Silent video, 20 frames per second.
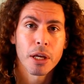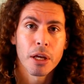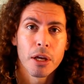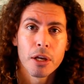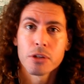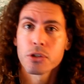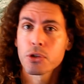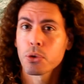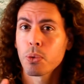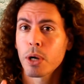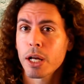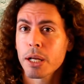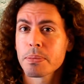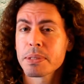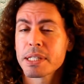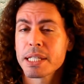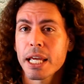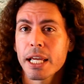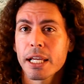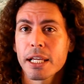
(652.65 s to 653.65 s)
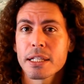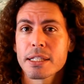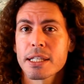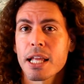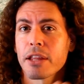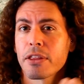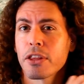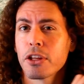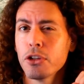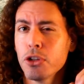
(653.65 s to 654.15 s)
So what I'm saying is that
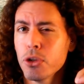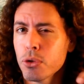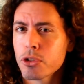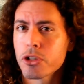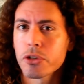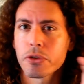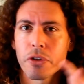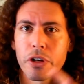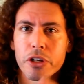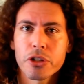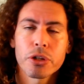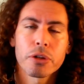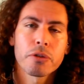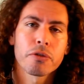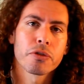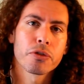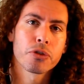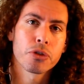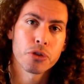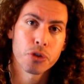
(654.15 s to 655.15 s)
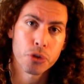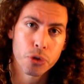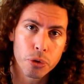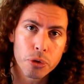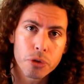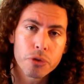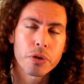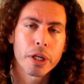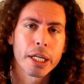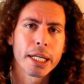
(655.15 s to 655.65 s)
the new generation of
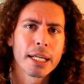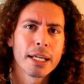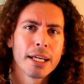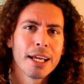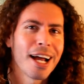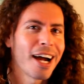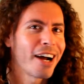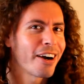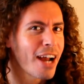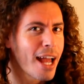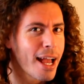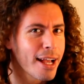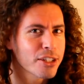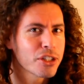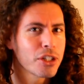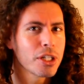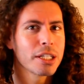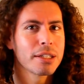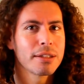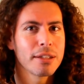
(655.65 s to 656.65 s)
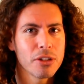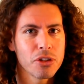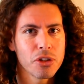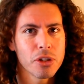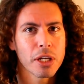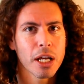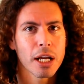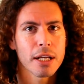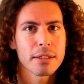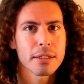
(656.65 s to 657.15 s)
children are actually teaching
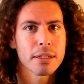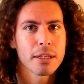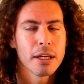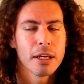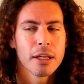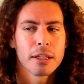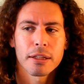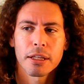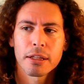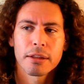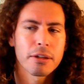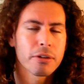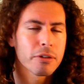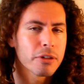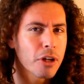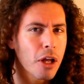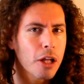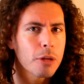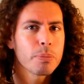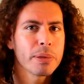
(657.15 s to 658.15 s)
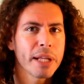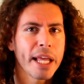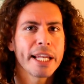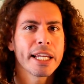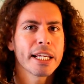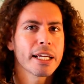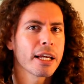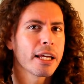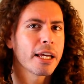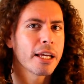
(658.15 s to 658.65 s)
us that they're not planning
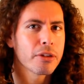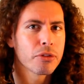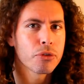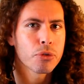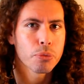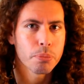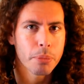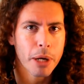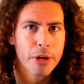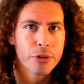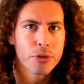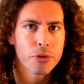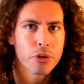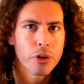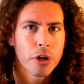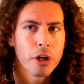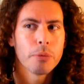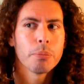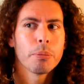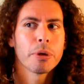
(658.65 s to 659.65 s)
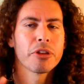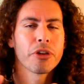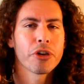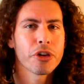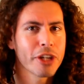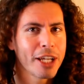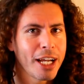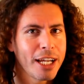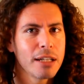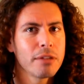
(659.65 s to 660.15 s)
ahead too much, but they're
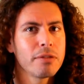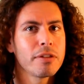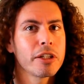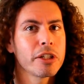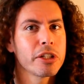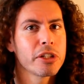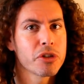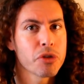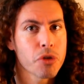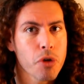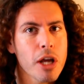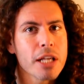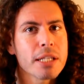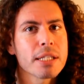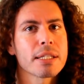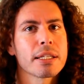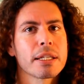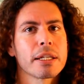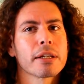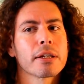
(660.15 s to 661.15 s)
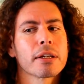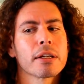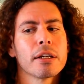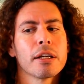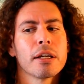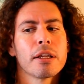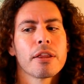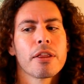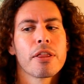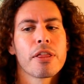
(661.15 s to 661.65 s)
kind of like trusting
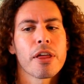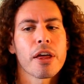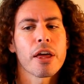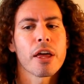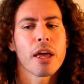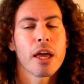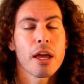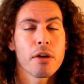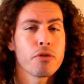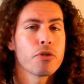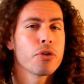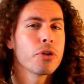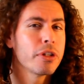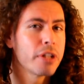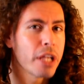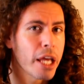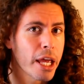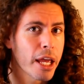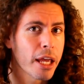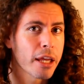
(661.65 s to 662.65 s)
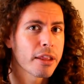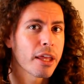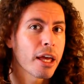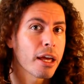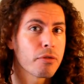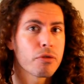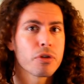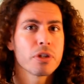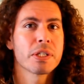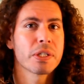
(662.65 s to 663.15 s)
the every day, the
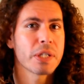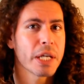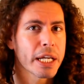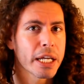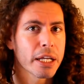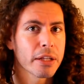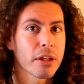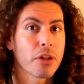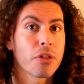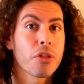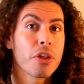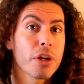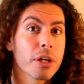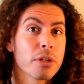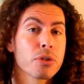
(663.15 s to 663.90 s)
every second, that things